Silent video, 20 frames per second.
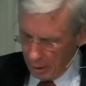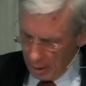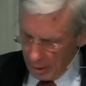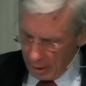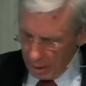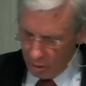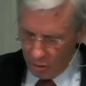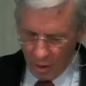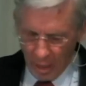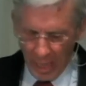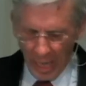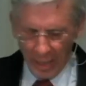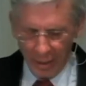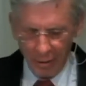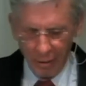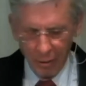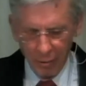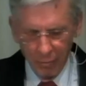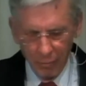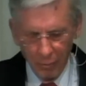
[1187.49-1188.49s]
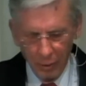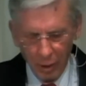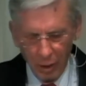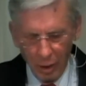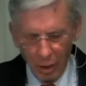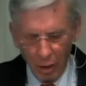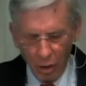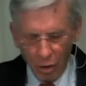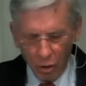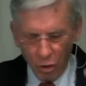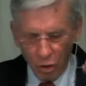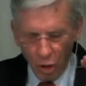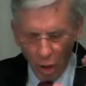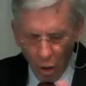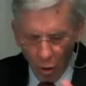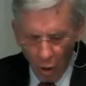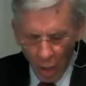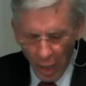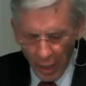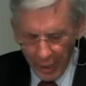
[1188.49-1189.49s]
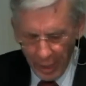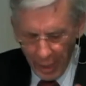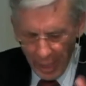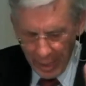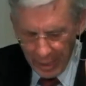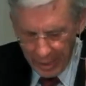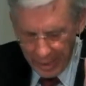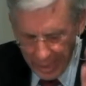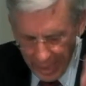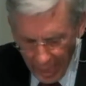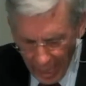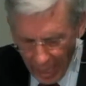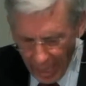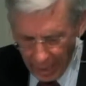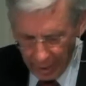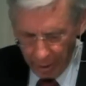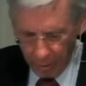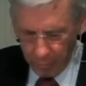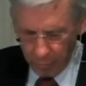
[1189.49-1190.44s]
He said, go on again.